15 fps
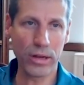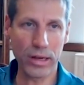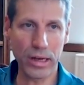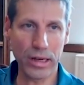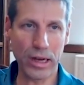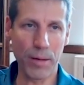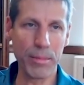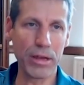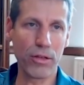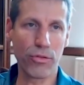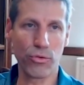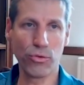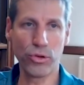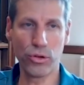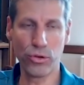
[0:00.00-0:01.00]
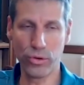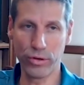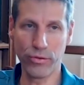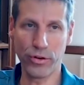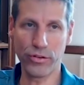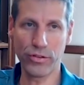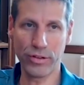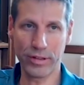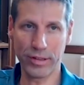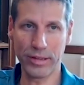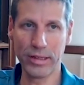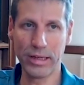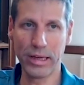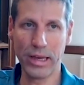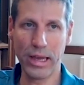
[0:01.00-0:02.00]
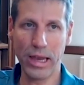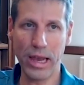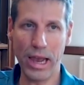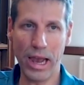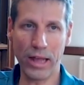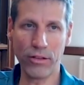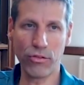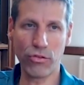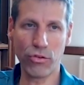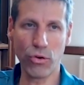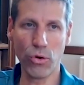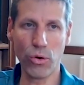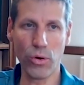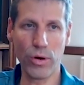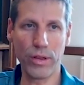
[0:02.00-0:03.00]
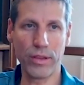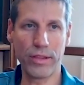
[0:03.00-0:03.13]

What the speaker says: coming through the university. And so